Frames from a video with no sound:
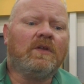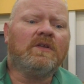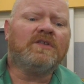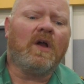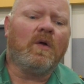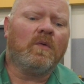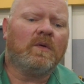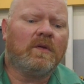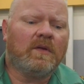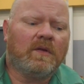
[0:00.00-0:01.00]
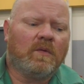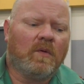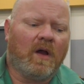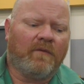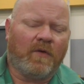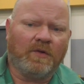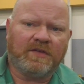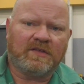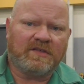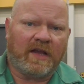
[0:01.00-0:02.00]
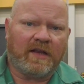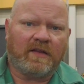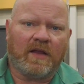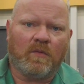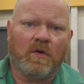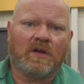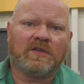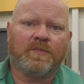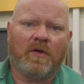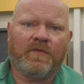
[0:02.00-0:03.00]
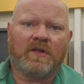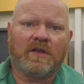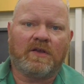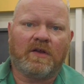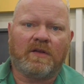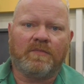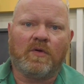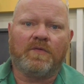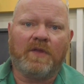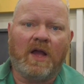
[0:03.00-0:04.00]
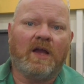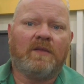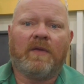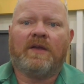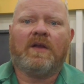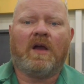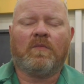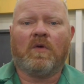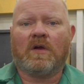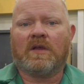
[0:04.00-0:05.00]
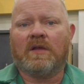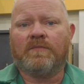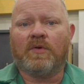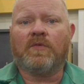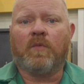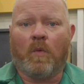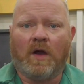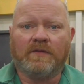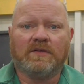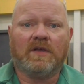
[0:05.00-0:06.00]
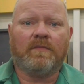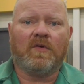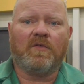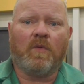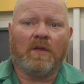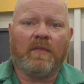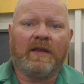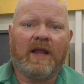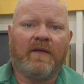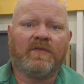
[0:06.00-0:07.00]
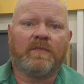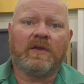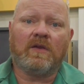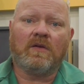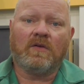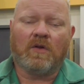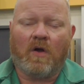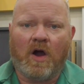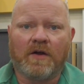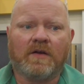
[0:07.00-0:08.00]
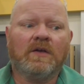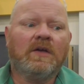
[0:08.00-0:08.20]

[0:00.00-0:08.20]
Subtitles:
So a voltage setting that works perfectly good in booth 9 might not work in booth 1. In booth 1 might have to be, hotter.